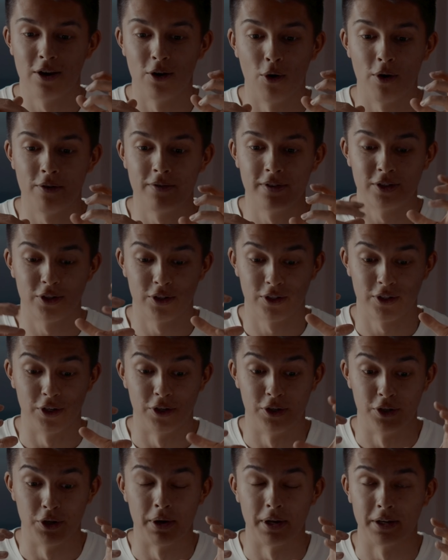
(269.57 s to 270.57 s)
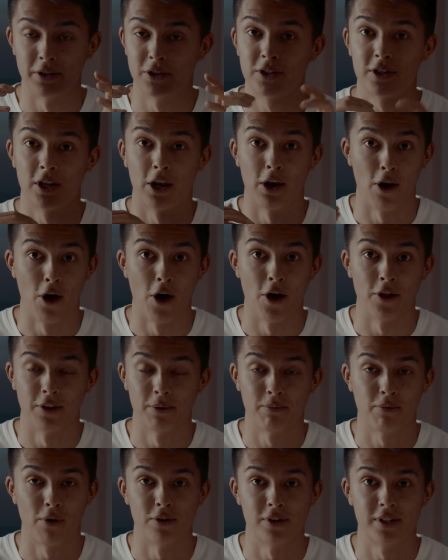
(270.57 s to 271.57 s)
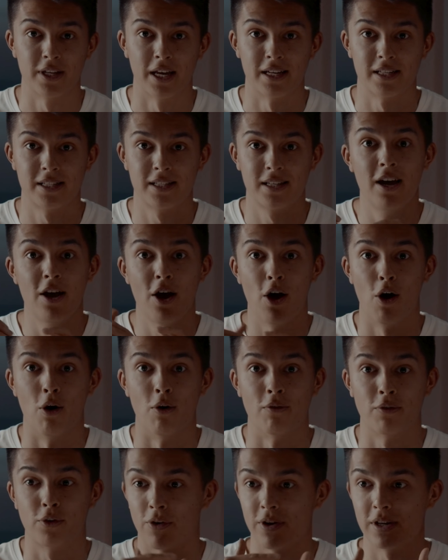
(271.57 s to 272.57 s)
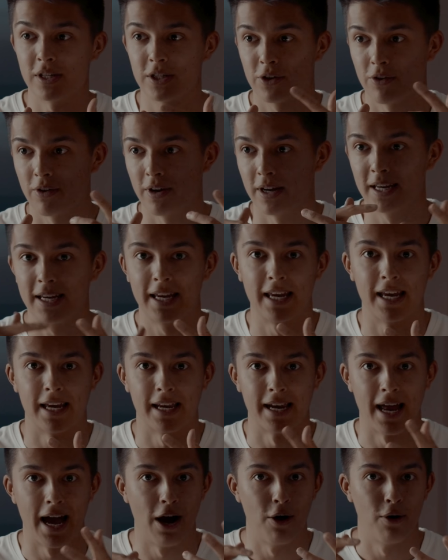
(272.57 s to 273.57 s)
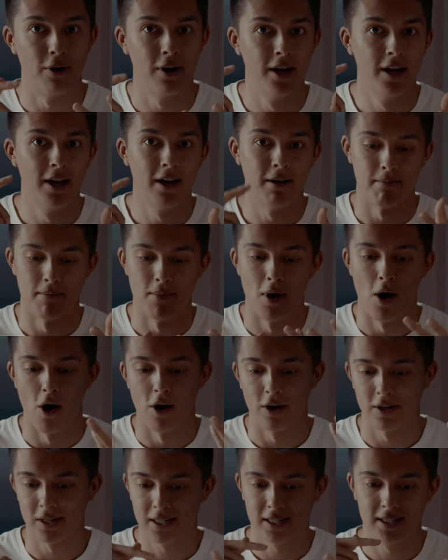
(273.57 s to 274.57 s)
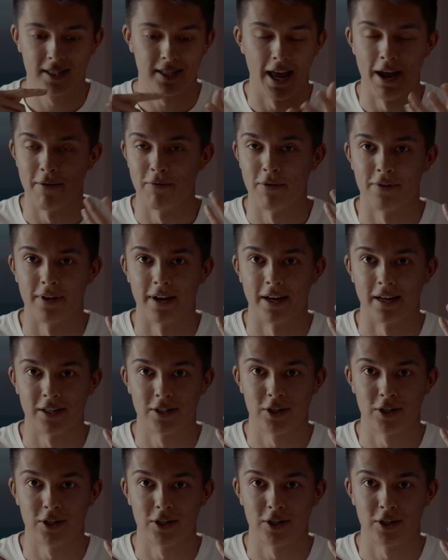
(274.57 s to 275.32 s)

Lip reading: not even just to do it, just to learn the process of green screen, keying out, masks, everything.